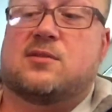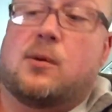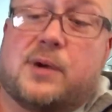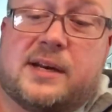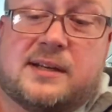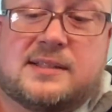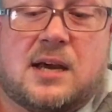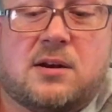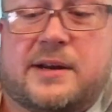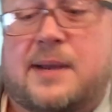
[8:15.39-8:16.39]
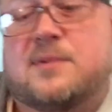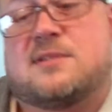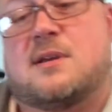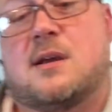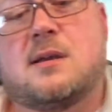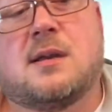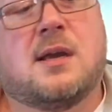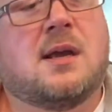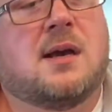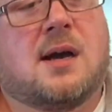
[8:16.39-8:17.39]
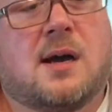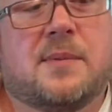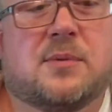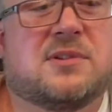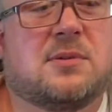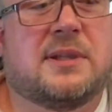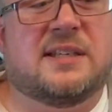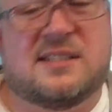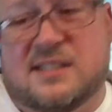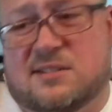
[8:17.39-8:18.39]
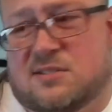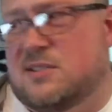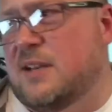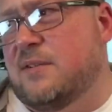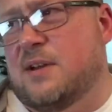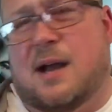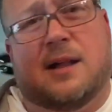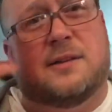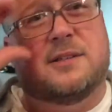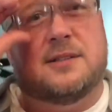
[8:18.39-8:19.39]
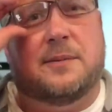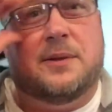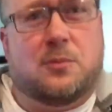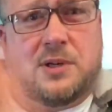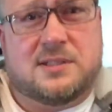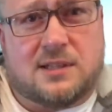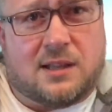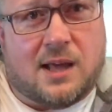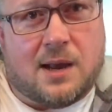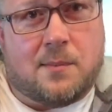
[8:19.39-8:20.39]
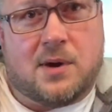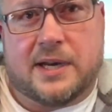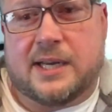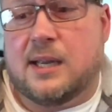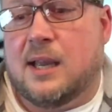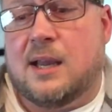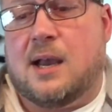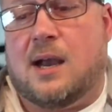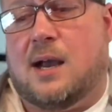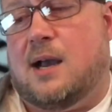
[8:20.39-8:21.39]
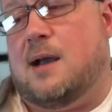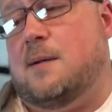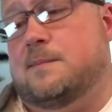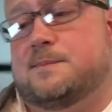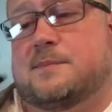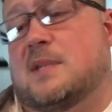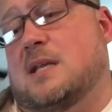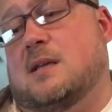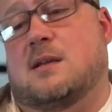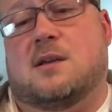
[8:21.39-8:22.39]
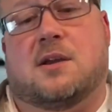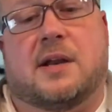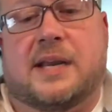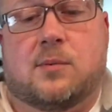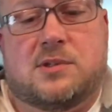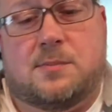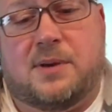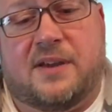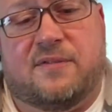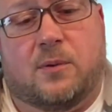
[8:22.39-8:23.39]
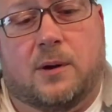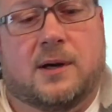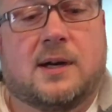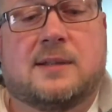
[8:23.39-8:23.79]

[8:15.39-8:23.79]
So I rated it down on Amazon. It was only $6 or7. I mean, it wasn't a lot of money. You're gonna get what you pay for.